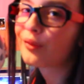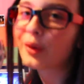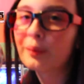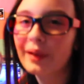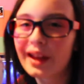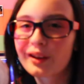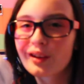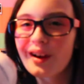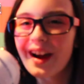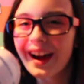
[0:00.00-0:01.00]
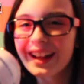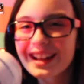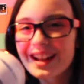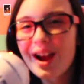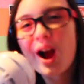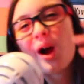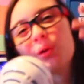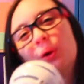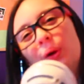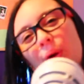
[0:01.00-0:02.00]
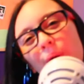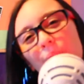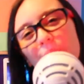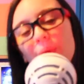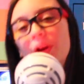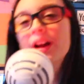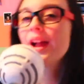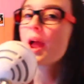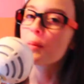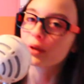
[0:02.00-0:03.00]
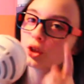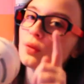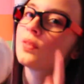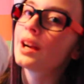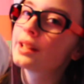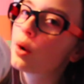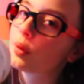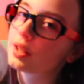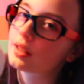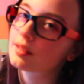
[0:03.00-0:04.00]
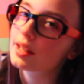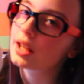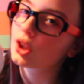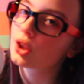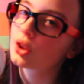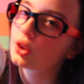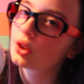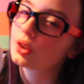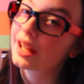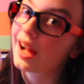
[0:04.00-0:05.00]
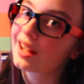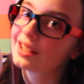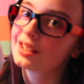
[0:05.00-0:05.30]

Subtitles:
For better audio. Woo! But you'll find out what it is later. Yeah.